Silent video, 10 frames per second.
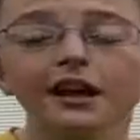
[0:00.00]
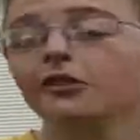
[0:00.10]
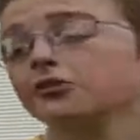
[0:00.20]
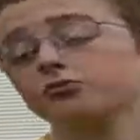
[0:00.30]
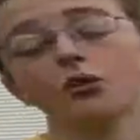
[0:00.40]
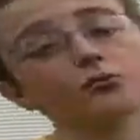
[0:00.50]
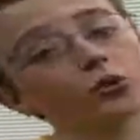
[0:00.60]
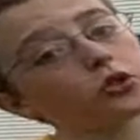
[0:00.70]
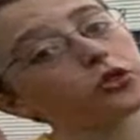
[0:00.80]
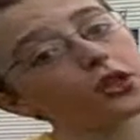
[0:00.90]
Now, there's one
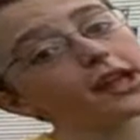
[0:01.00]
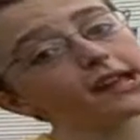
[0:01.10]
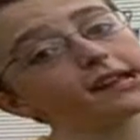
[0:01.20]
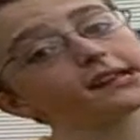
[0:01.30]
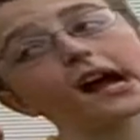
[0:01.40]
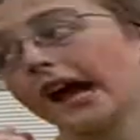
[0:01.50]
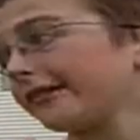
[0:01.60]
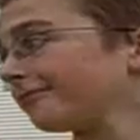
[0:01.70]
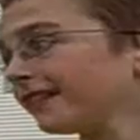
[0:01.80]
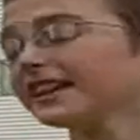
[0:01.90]
more thing
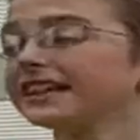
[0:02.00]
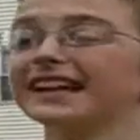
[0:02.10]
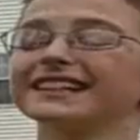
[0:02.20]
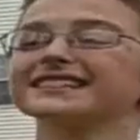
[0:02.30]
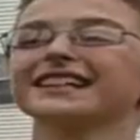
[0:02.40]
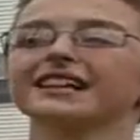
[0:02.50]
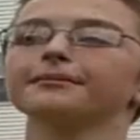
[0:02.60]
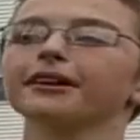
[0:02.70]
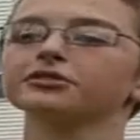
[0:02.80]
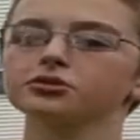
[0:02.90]
I really can't stand
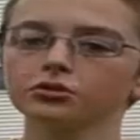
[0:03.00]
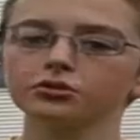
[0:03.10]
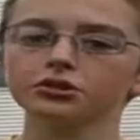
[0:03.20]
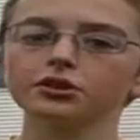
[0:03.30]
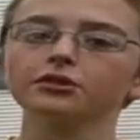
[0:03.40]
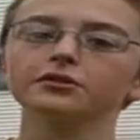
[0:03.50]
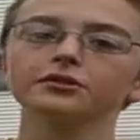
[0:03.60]
about school, too.